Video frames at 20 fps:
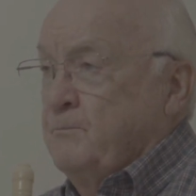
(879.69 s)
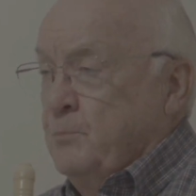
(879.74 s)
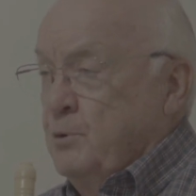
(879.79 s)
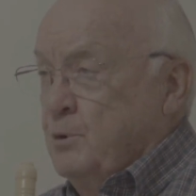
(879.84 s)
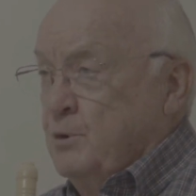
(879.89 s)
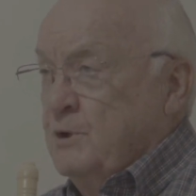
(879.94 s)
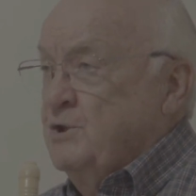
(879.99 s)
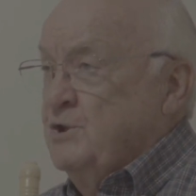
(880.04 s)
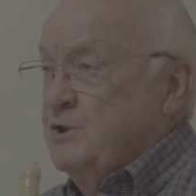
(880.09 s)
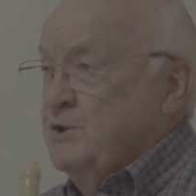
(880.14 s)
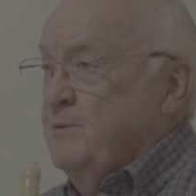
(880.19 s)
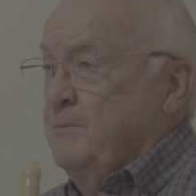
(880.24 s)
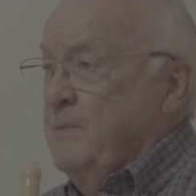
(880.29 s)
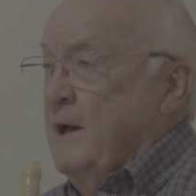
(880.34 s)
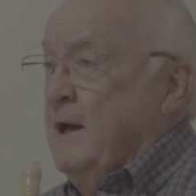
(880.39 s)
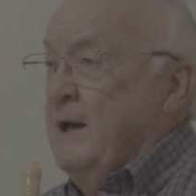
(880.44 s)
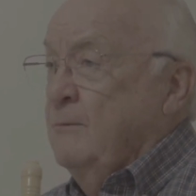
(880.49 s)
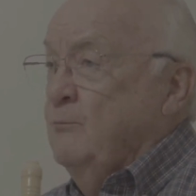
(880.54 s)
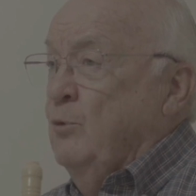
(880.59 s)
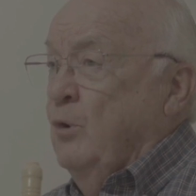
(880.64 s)
pushed
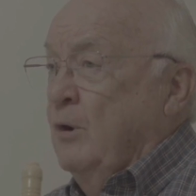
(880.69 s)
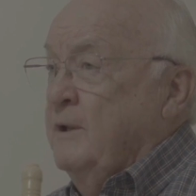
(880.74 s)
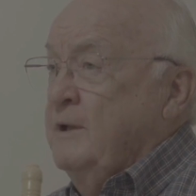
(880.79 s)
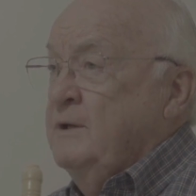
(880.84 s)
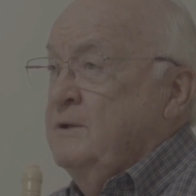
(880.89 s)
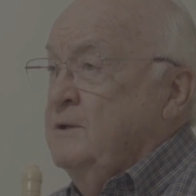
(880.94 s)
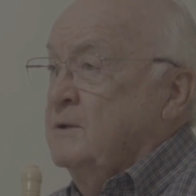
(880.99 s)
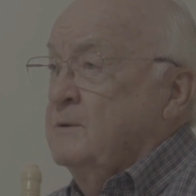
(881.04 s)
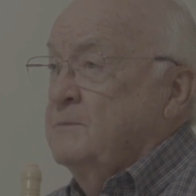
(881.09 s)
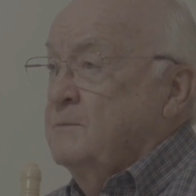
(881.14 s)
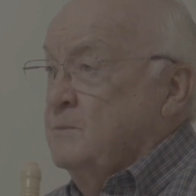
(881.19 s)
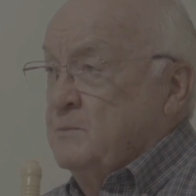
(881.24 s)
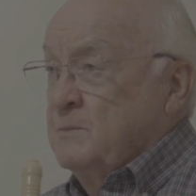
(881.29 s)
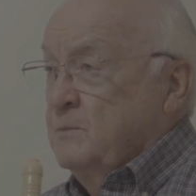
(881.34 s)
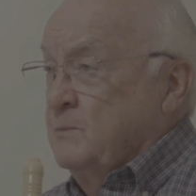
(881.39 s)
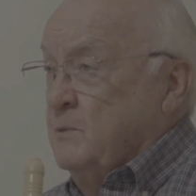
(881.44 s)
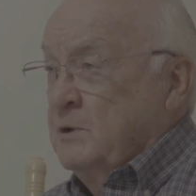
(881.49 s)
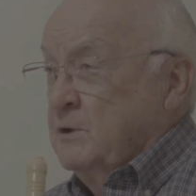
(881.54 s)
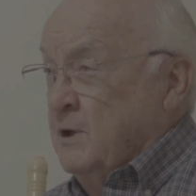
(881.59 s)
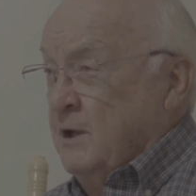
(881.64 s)
by wanting to
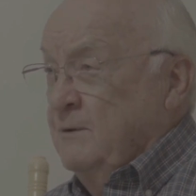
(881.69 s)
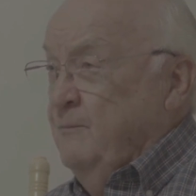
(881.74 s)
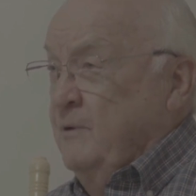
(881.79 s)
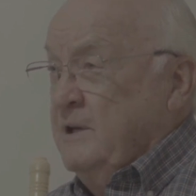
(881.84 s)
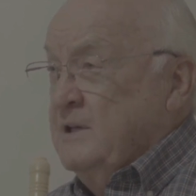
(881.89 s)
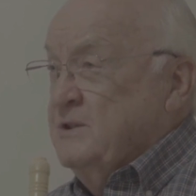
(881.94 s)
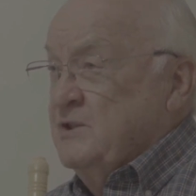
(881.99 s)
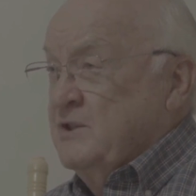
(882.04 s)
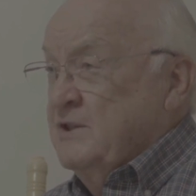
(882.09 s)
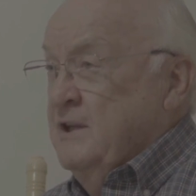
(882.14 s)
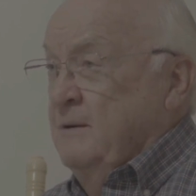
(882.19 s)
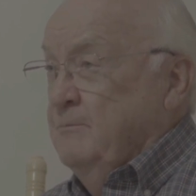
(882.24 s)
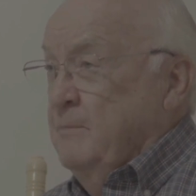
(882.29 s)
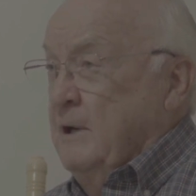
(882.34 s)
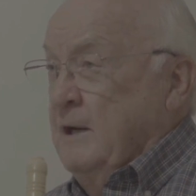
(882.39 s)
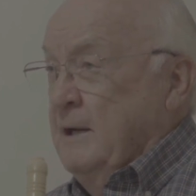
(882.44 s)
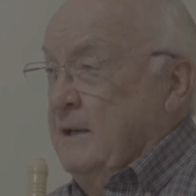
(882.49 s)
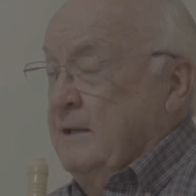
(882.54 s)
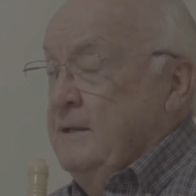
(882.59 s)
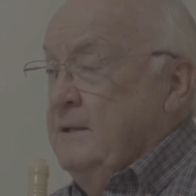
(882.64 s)
convict
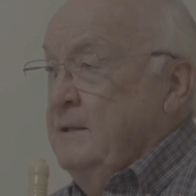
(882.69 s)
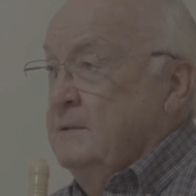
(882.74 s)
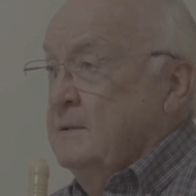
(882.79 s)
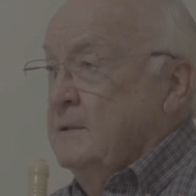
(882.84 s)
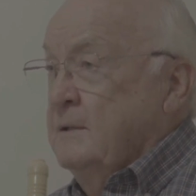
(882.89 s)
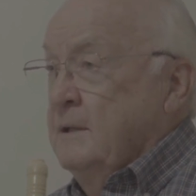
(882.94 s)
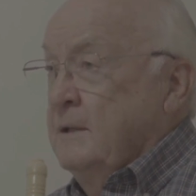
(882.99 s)
somebody,